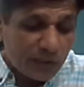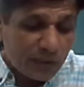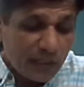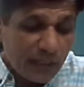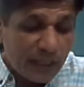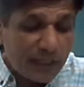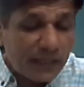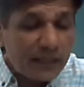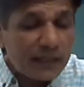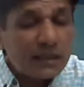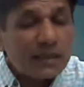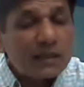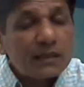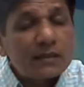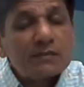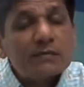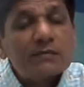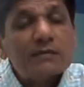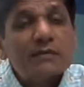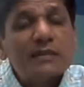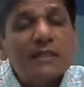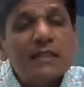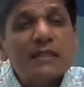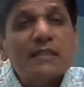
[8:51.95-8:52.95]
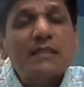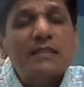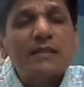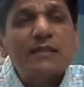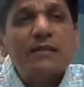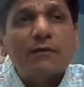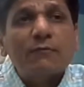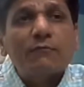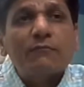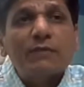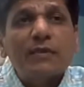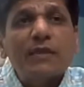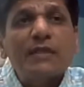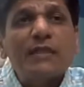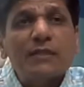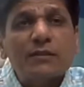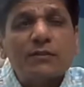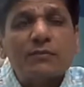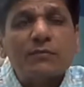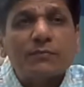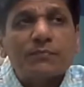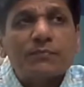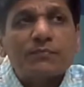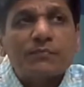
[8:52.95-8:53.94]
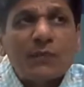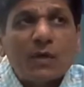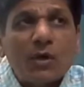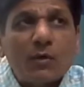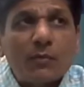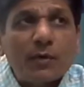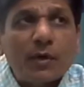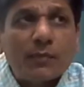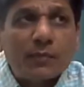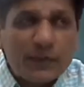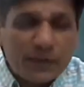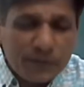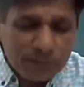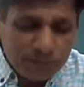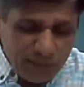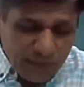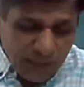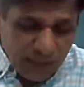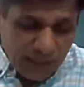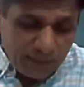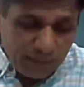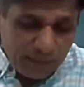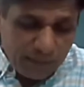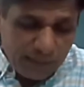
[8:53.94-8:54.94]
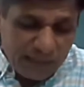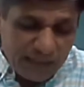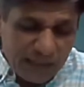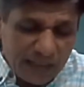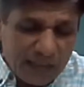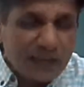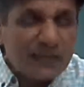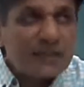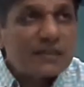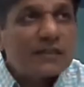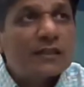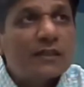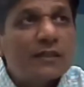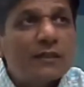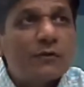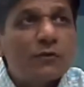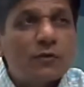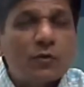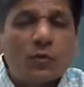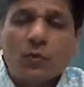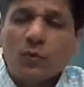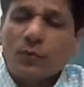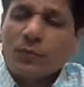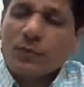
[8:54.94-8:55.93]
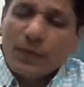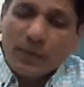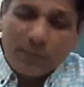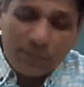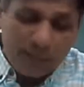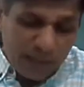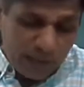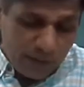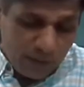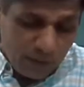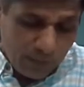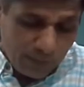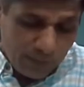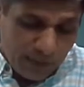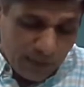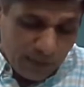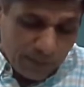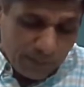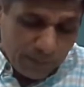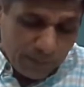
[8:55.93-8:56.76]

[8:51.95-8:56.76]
and since it is of a major concern to many of